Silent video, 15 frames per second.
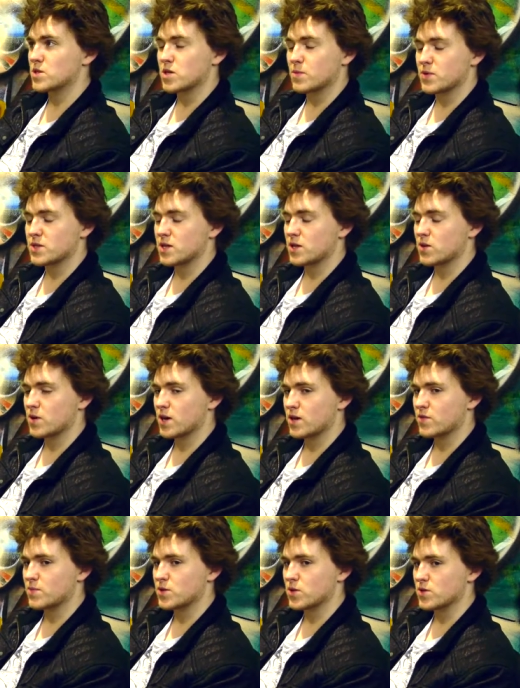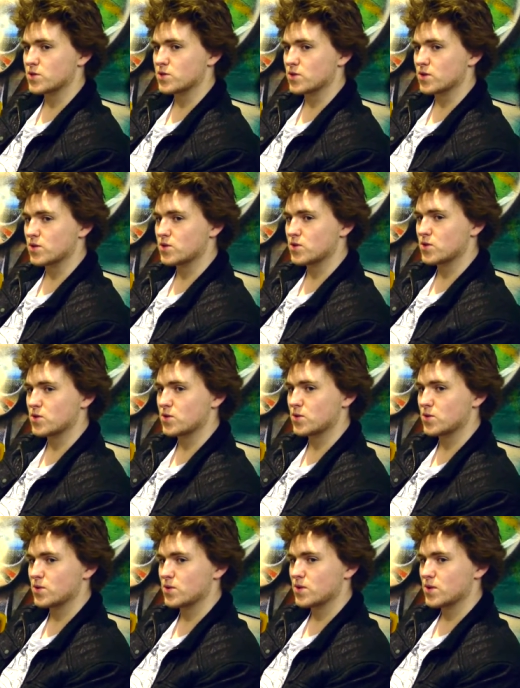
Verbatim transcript: Mr. Potato Head from Toy Story 2.